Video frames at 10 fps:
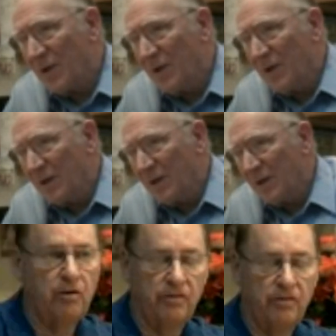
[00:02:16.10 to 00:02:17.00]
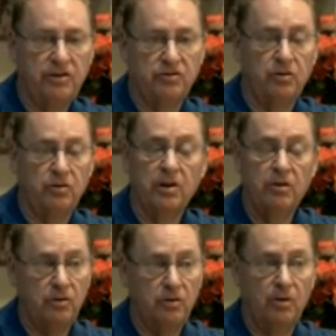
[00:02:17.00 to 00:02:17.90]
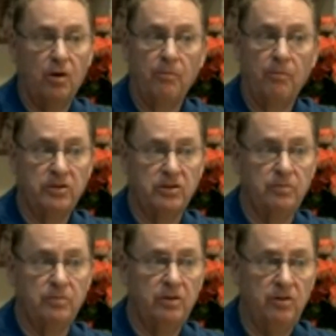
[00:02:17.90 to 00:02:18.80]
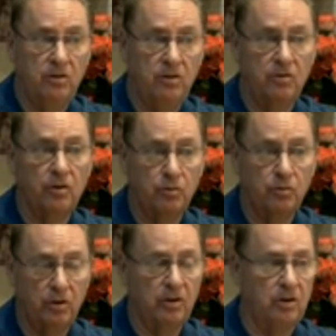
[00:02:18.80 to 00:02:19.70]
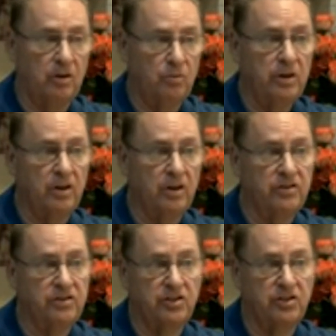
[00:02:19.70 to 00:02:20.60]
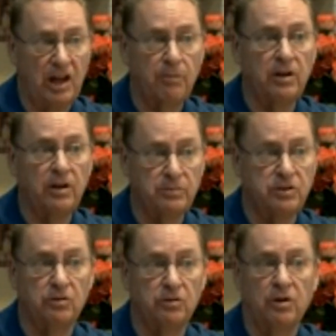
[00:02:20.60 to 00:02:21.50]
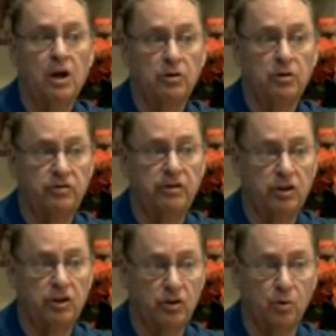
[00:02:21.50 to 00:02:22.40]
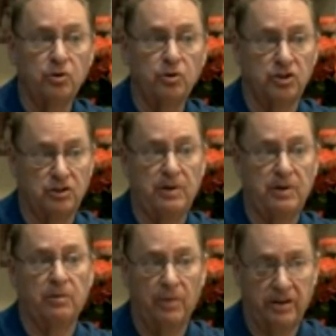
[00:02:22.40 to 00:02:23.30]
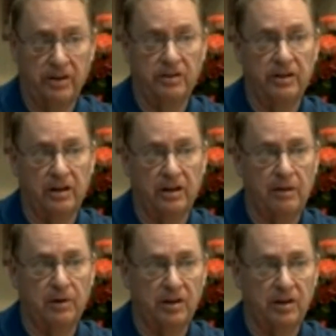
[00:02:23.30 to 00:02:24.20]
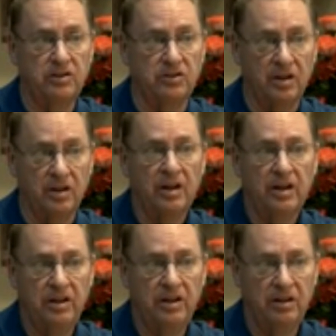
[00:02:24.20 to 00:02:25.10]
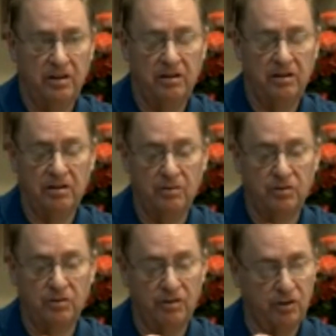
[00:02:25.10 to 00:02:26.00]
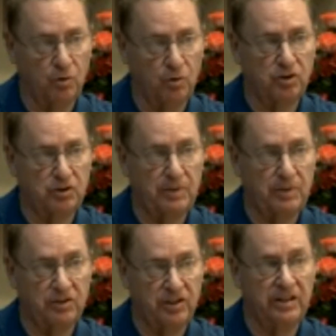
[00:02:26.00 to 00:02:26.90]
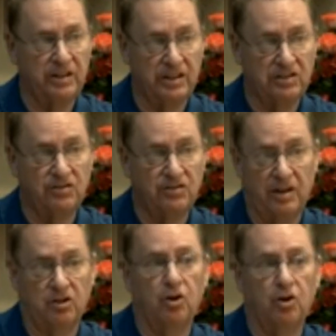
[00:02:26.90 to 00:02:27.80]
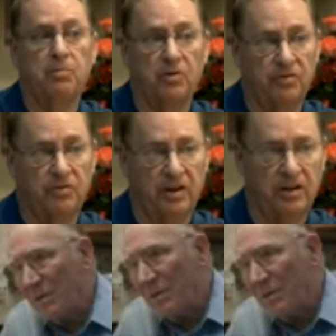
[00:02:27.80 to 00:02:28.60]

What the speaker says: Yes, an error of history. Although you've got to realise this: that Hubble himself was very cautious about making that application. He was very cautious about saying it is in fact a Doppler effect.